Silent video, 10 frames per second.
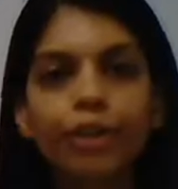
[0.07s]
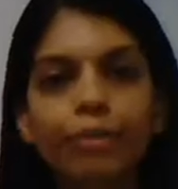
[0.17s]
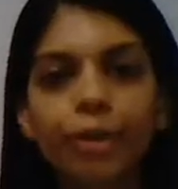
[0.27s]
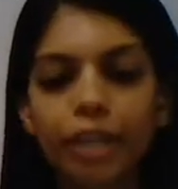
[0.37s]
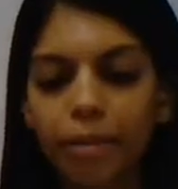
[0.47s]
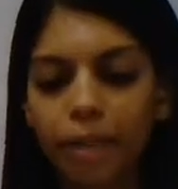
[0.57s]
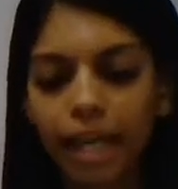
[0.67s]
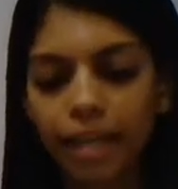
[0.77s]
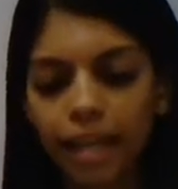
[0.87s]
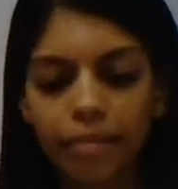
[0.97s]
Good morning,
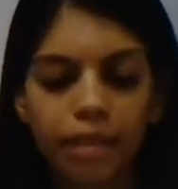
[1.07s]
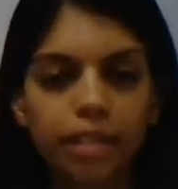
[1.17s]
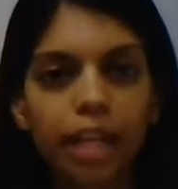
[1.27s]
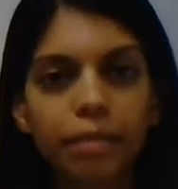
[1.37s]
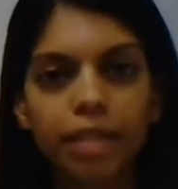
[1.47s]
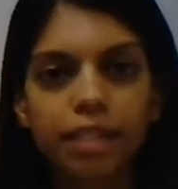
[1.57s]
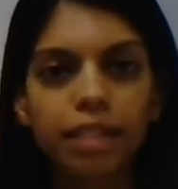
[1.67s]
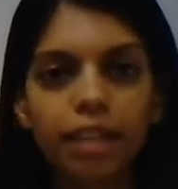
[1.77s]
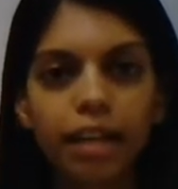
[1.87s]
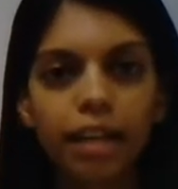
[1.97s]
my name is Amy
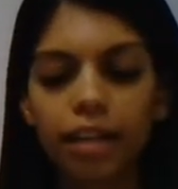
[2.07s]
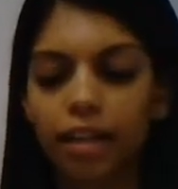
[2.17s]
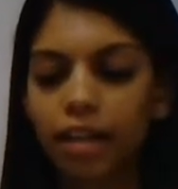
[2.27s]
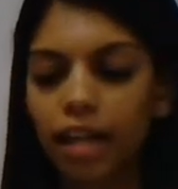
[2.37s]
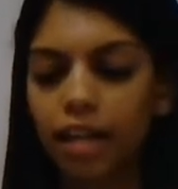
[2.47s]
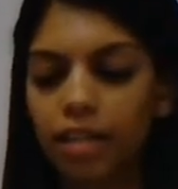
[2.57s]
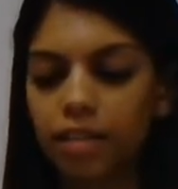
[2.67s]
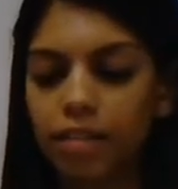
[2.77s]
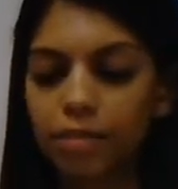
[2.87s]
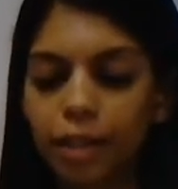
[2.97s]
Dasanaika and
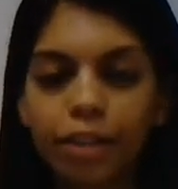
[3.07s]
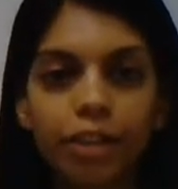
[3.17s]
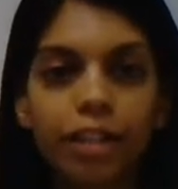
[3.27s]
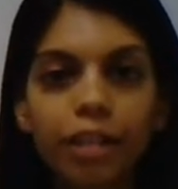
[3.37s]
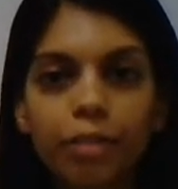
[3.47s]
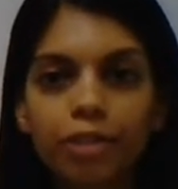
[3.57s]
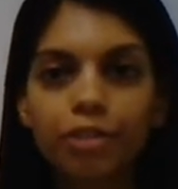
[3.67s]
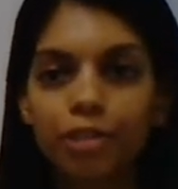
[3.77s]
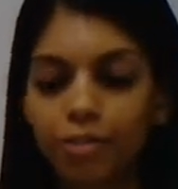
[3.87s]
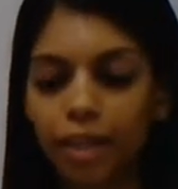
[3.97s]
this is my colleague
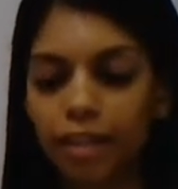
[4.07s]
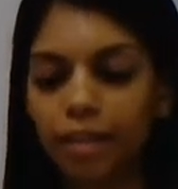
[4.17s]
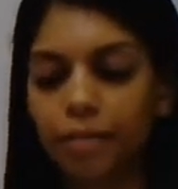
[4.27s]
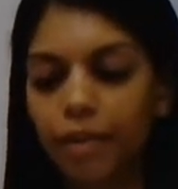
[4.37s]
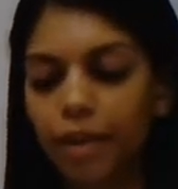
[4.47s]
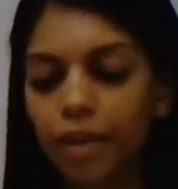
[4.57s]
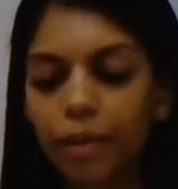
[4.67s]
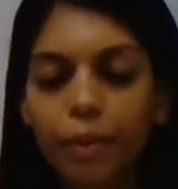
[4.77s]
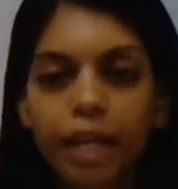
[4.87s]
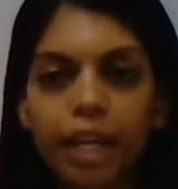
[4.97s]
Mitchell Schneider.
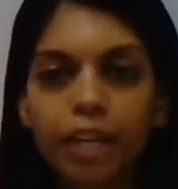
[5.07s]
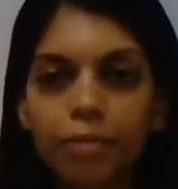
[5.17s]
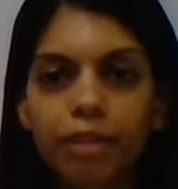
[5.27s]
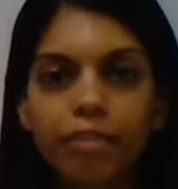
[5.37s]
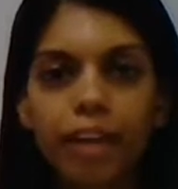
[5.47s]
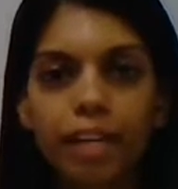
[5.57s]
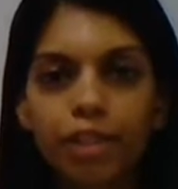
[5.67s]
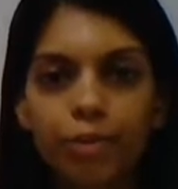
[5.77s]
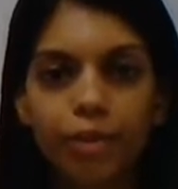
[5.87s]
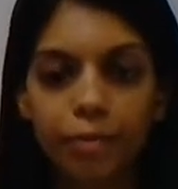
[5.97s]
We are here to
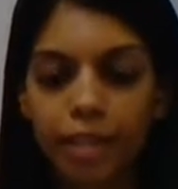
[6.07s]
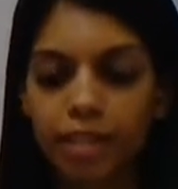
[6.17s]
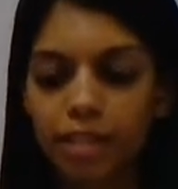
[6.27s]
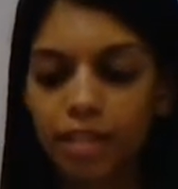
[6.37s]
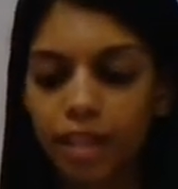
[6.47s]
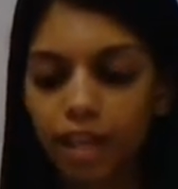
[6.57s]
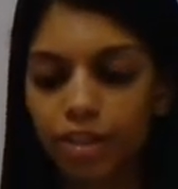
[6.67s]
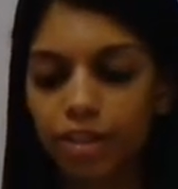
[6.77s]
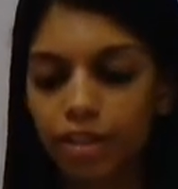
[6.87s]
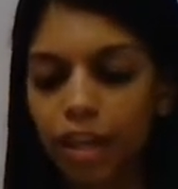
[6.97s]
provide you with a
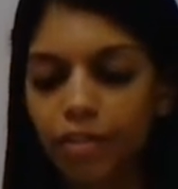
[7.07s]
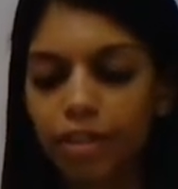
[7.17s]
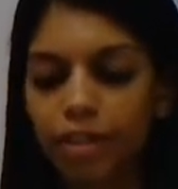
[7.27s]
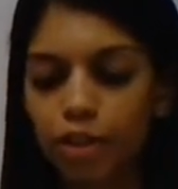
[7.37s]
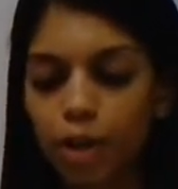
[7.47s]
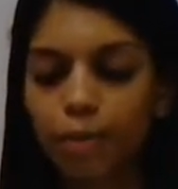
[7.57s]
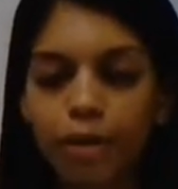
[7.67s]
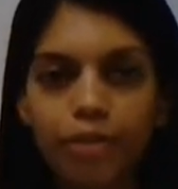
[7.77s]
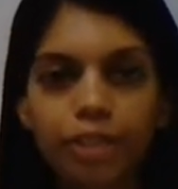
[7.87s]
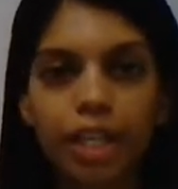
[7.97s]
presentation covering the
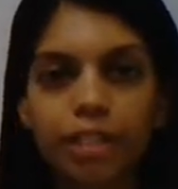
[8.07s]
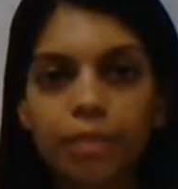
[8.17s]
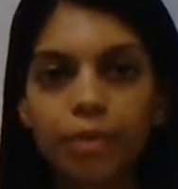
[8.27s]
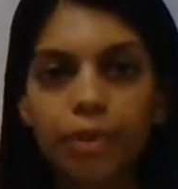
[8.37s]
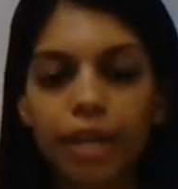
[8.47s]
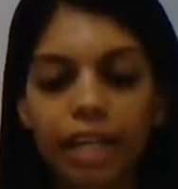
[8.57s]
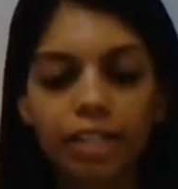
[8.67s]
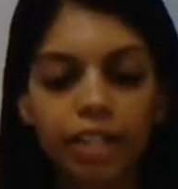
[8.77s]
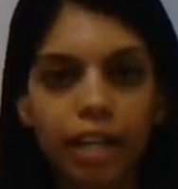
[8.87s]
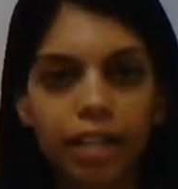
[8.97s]
topic of child support
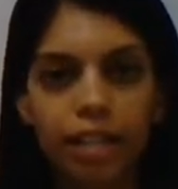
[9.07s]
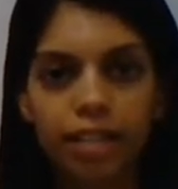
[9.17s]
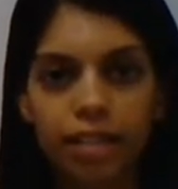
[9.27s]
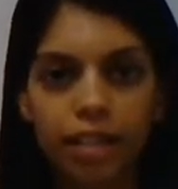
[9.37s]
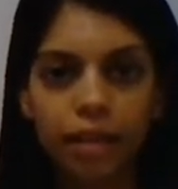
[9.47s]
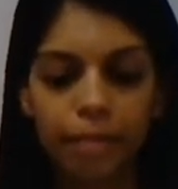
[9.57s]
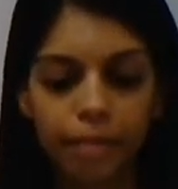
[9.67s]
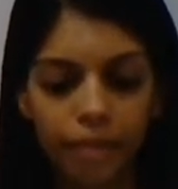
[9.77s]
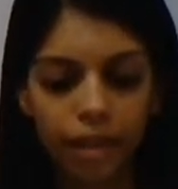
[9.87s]
and child custody.